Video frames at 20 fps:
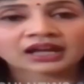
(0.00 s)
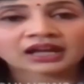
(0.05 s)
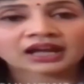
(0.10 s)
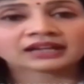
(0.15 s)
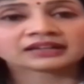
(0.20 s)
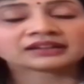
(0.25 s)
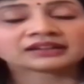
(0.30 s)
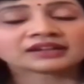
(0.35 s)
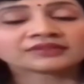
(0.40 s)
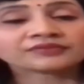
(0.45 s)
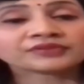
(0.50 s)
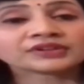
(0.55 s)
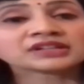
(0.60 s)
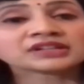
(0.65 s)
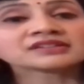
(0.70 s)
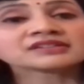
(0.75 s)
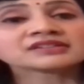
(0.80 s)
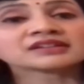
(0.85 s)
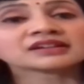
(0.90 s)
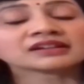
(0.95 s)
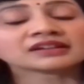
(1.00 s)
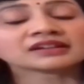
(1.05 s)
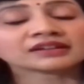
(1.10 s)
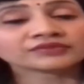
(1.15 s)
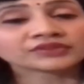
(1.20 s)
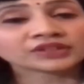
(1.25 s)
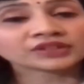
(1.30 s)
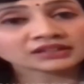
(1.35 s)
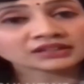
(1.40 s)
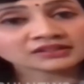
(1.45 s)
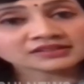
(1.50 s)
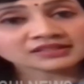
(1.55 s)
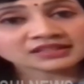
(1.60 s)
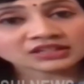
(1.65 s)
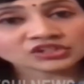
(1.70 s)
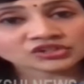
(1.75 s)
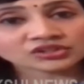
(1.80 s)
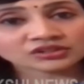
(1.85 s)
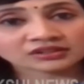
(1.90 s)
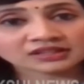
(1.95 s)
And if the
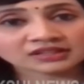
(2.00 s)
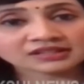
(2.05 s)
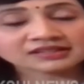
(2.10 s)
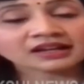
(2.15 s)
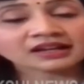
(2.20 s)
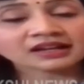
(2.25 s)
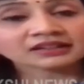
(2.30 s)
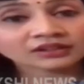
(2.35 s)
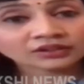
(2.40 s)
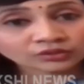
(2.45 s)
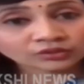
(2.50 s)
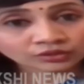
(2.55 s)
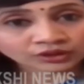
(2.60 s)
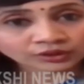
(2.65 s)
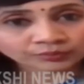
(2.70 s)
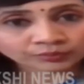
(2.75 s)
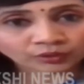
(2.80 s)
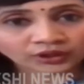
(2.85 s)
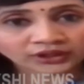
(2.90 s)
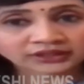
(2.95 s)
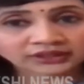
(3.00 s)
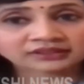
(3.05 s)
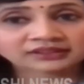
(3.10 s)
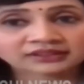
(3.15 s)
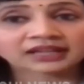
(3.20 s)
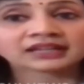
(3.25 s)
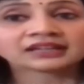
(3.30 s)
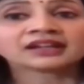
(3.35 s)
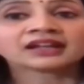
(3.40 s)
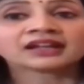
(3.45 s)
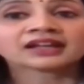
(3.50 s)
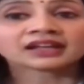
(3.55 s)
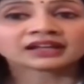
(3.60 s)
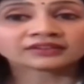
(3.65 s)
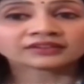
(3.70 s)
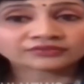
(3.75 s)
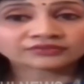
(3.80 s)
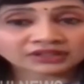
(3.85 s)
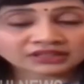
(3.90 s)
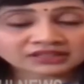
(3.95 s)
intersection is at a good point, then
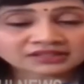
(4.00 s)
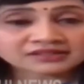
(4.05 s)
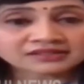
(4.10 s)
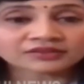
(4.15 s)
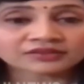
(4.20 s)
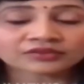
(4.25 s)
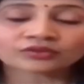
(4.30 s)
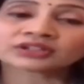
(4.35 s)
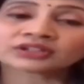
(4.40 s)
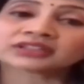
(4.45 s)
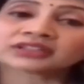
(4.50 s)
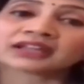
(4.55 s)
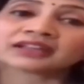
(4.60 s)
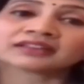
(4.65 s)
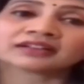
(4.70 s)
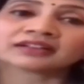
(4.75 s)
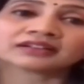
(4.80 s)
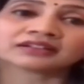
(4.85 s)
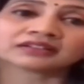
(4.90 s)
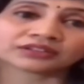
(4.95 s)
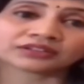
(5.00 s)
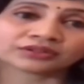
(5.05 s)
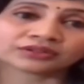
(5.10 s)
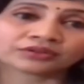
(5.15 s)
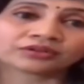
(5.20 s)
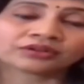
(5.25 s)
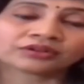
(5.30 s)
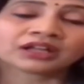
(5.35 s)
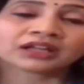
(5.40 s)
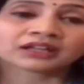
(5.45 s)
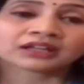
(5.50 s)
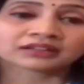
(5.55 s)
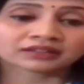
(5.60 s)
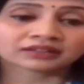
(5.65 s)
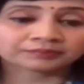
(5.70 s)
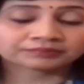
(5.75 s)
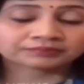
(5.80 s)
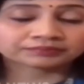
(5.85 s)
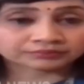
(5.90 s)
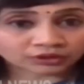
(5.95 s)
if it is a road, then
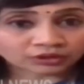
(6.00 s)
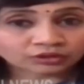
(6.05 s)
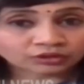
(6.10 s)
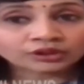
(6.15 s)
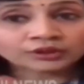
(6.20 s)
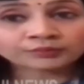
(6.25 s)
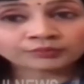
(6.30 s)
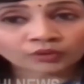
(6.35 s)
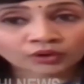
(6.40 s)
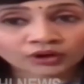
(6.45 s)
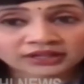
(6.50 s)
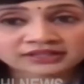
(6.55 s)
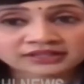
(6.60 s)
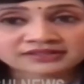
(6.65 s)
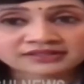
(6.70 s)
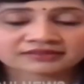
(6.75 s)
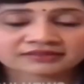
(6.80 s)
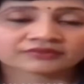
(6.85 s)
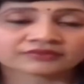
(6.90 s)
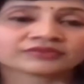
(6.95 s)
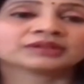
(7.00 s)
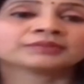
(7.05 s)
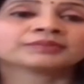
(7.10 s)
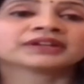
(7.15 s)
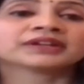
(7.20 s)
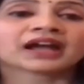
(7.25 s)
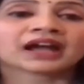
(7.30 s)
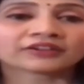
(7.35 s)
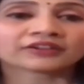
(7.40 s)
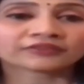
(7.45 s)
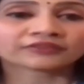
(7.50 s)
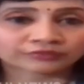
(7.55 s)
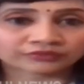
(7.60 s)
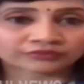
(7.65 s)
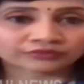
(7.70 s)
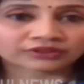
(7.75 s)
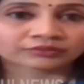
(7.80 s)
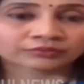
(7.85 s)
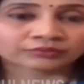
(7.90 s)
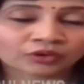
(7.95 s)
the good points will be have
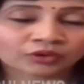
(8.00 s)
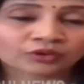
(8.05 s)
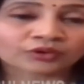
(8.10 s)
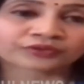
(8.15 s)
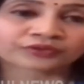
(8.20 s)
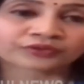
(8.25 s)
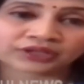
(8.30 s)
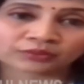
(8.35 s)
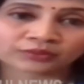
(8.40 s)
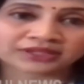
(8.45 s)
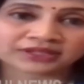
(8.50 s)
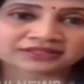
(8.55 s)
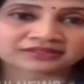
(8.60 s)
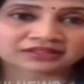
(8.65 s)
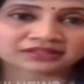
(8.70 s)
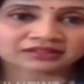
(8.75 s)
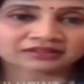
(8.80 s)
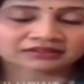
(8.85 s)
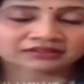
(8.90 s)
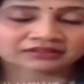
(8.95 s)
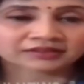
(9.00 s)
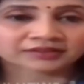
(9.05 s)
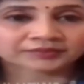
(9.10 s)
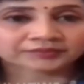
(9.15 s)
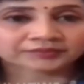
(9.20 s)
more frequency.